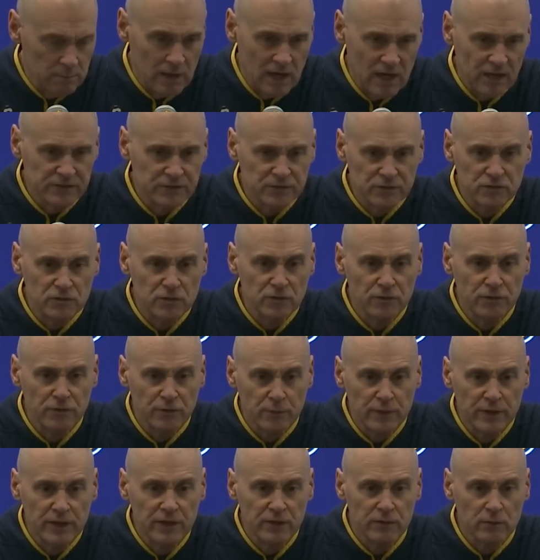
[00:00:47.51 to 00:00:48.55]
Miles's 2
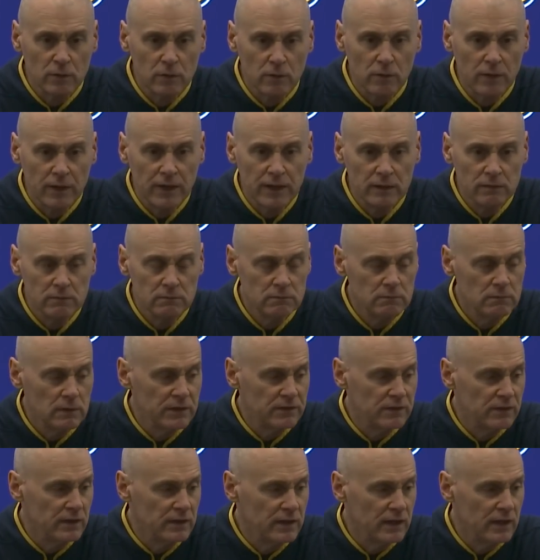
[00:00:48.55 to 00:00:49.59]
threes were great
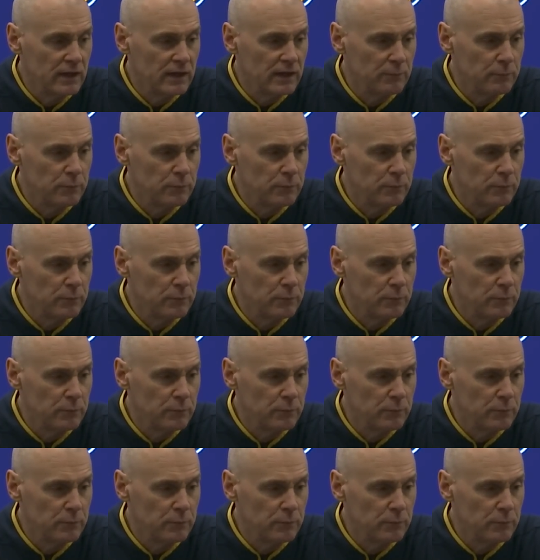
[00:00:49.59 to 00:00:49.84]
at the end.